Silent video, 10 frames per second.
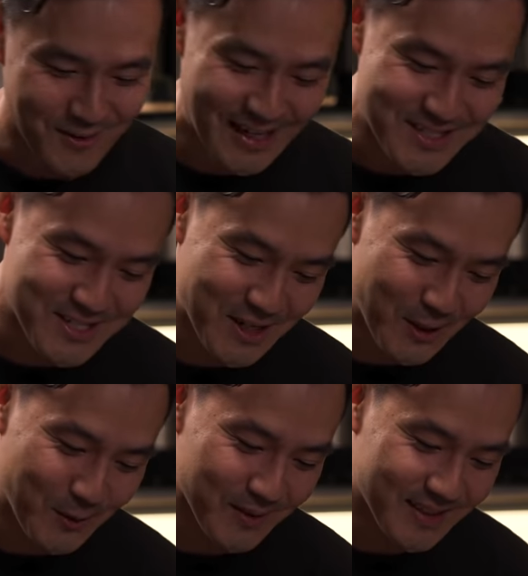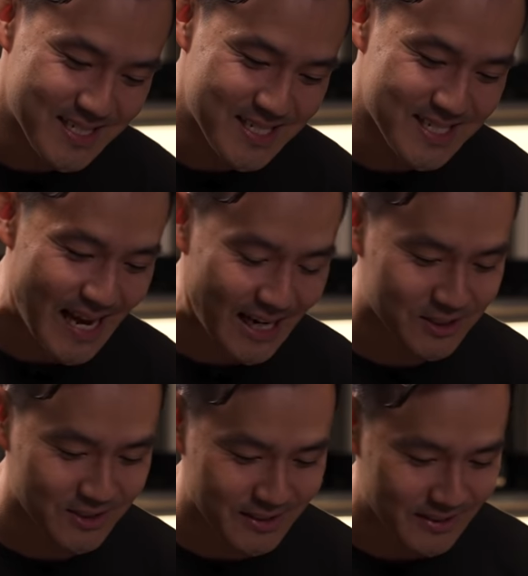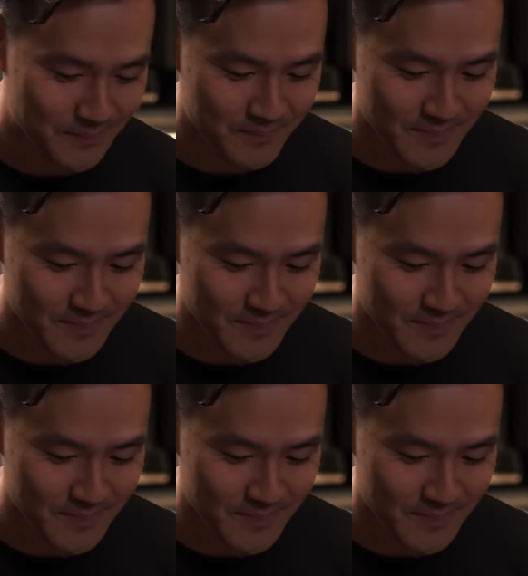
Right. So this is actually